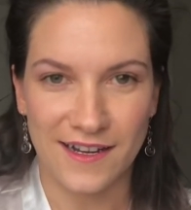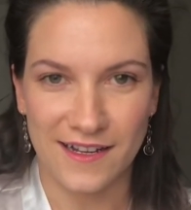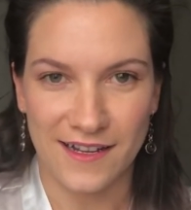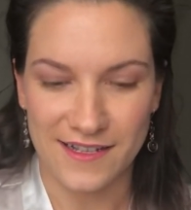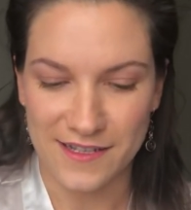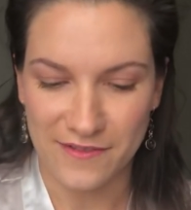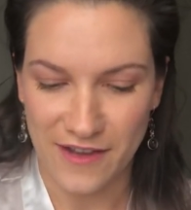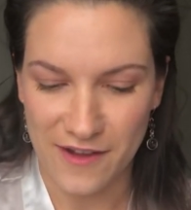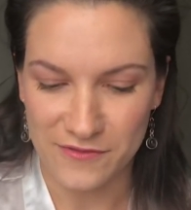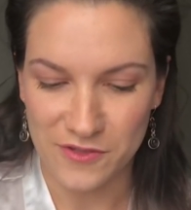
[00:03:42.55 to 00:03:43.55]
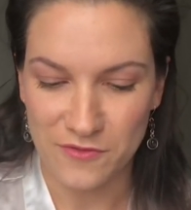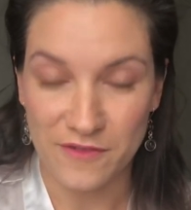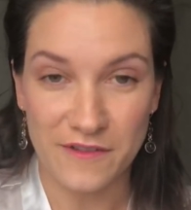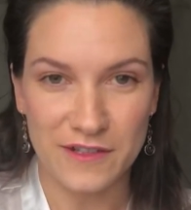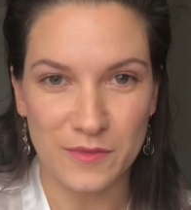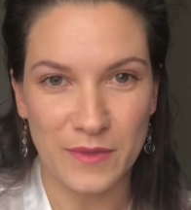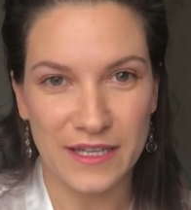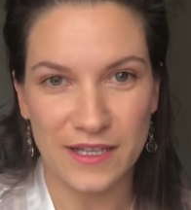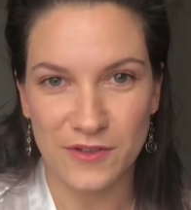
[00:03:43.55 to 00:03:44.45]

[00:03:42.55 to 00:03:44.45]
I kind of have to reveal my